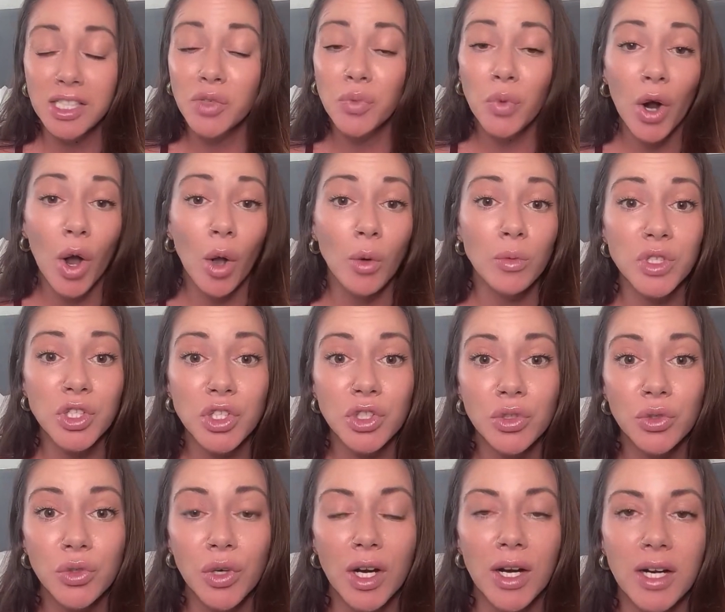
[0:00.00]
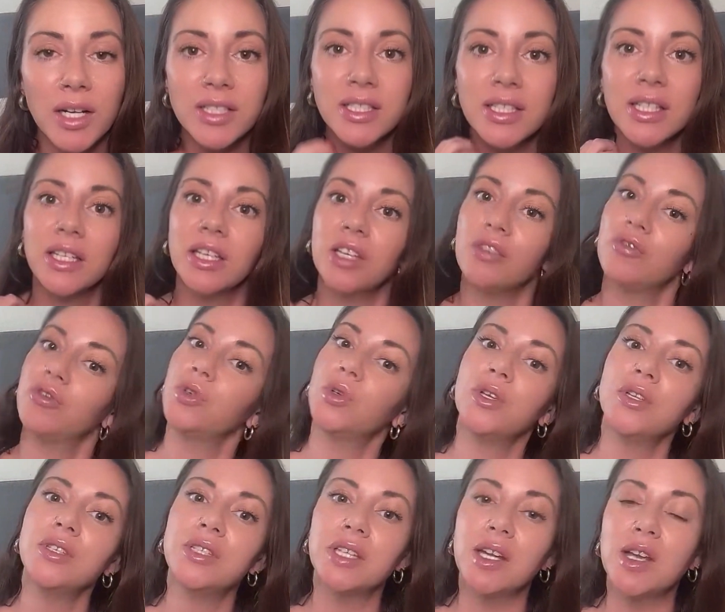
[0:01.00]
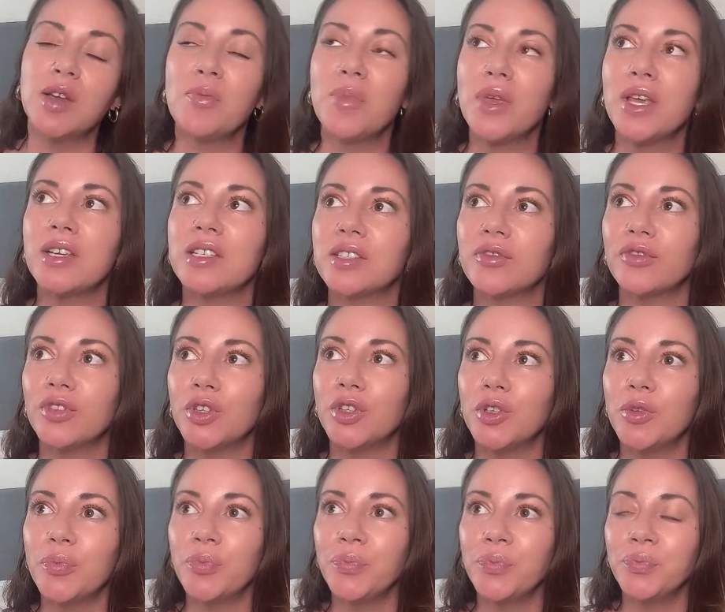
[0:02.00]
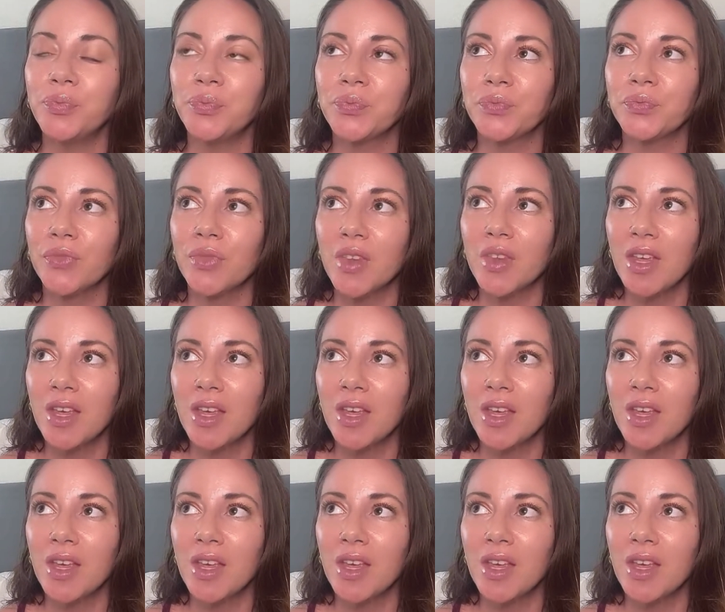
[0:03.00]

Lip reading: Because I promise you guys, like, if you can stay peaceful